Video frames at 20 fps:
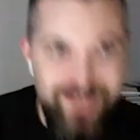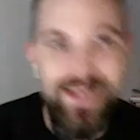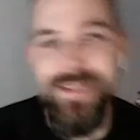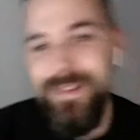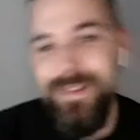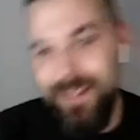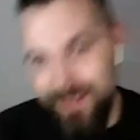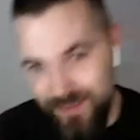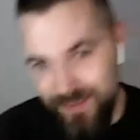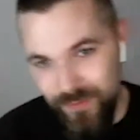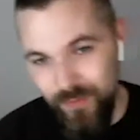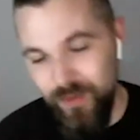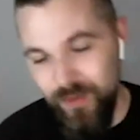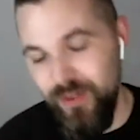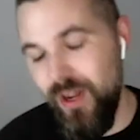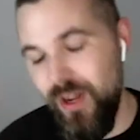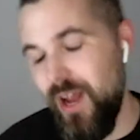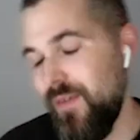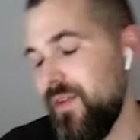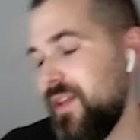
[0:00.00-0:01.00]
process it,
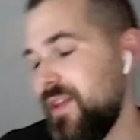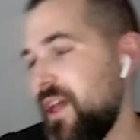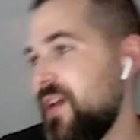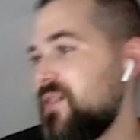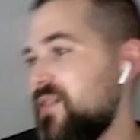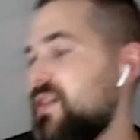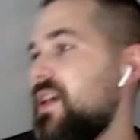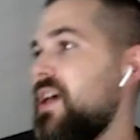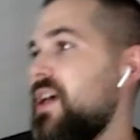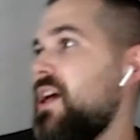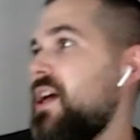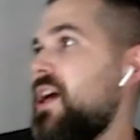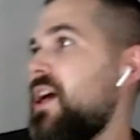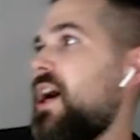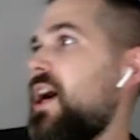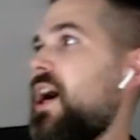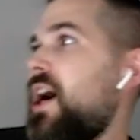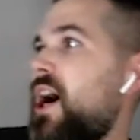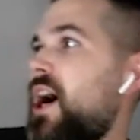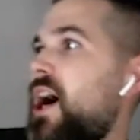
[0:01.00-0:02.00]
everything else.
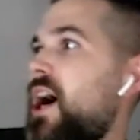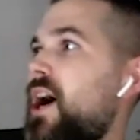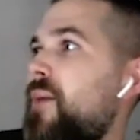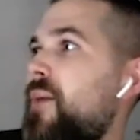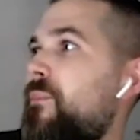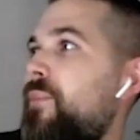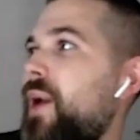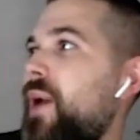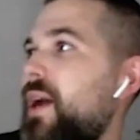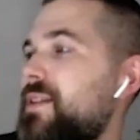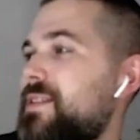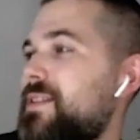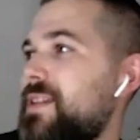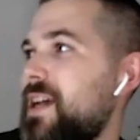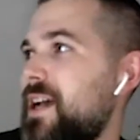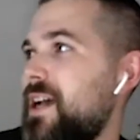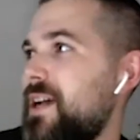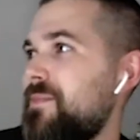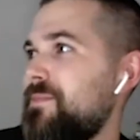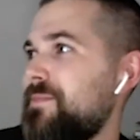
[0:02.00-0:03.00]
I
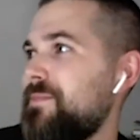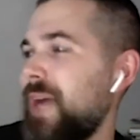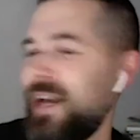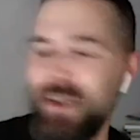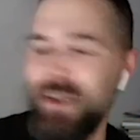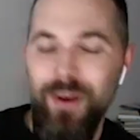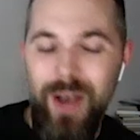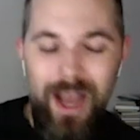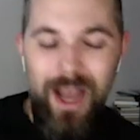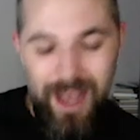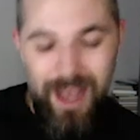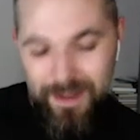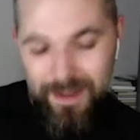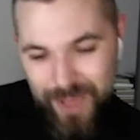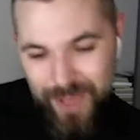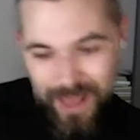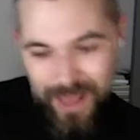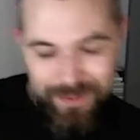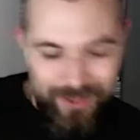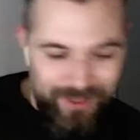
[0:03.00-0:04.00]
don't know.
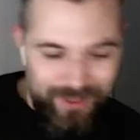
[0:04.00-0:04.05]
I'm